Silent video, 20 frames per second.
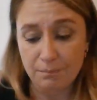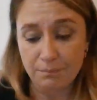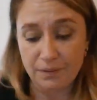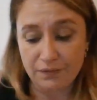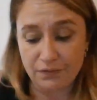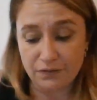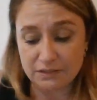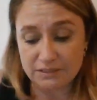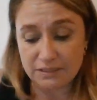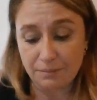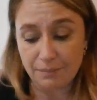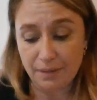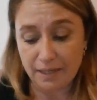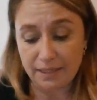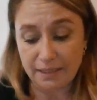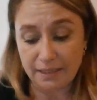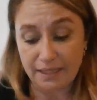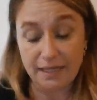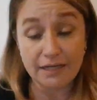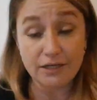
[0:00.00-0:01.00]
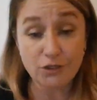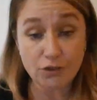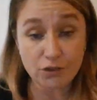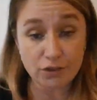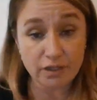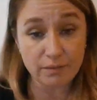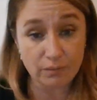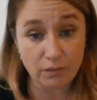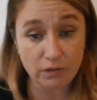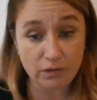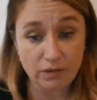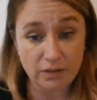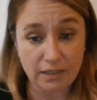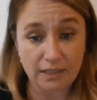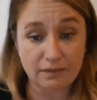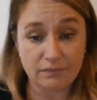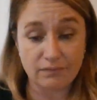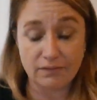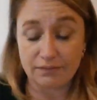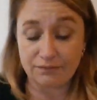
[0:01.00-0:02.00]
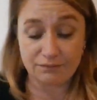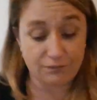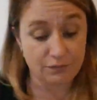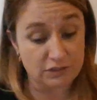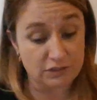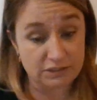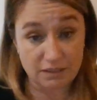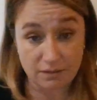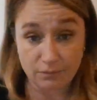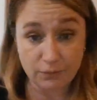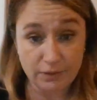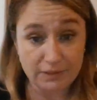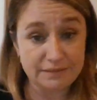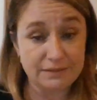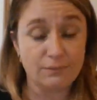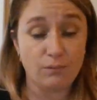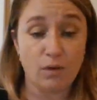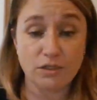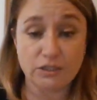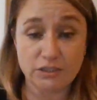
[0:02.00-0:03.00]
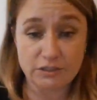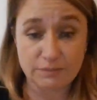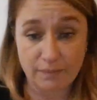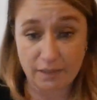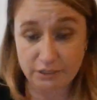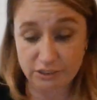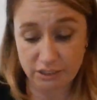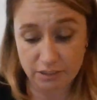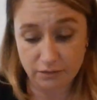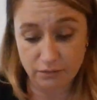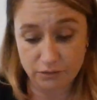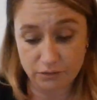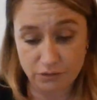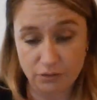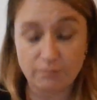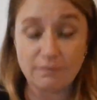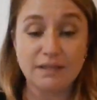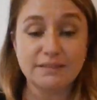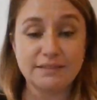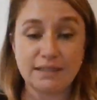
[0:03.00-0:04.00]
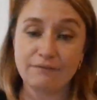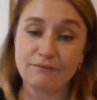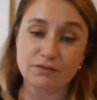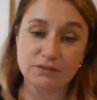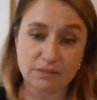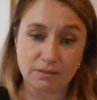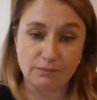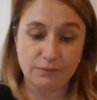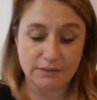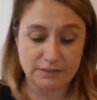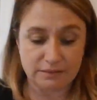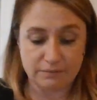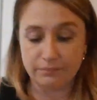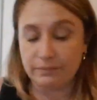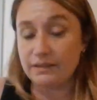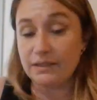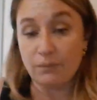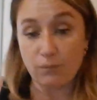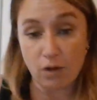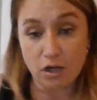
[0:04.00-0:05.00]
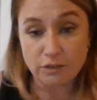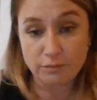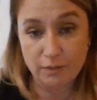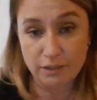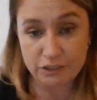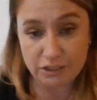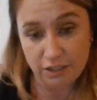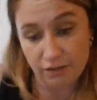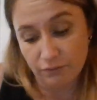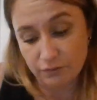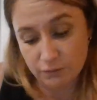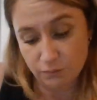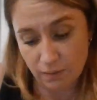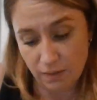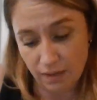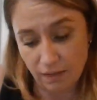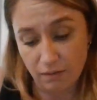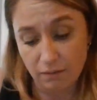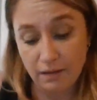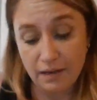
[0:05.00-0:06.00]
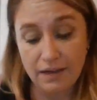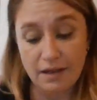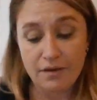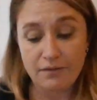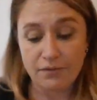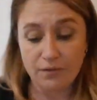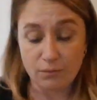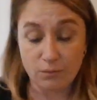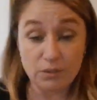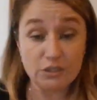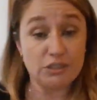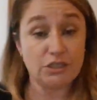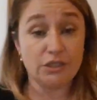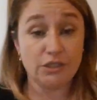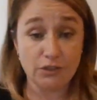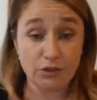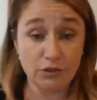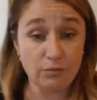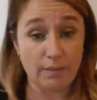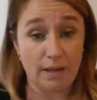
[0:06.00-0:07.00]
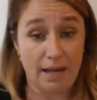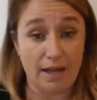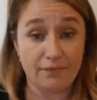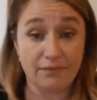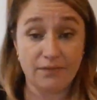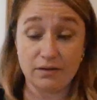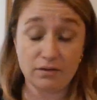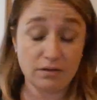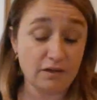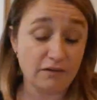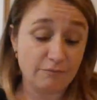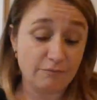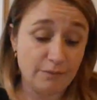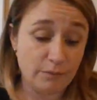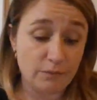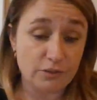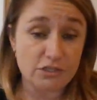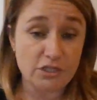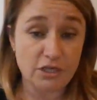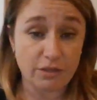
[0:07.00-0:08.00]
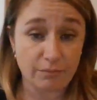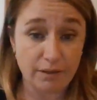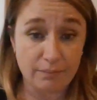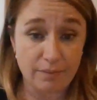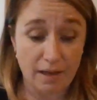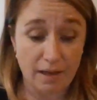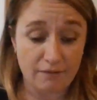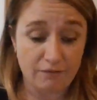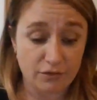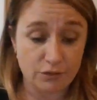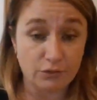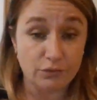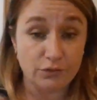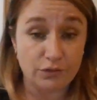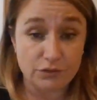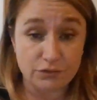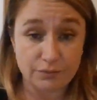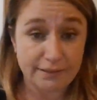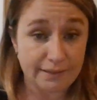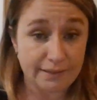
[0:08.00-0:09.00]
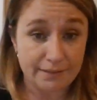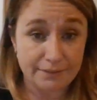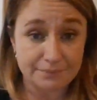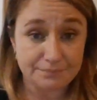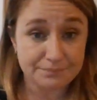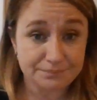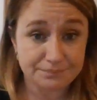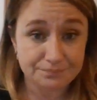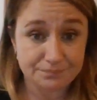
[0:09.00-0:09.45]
But there's somebody in your community that some reason watches my channel too. I'm not saying for some reason, but they watch my channel as well. They're wishing you bad, and they could even be wishing me bad for doing this reading.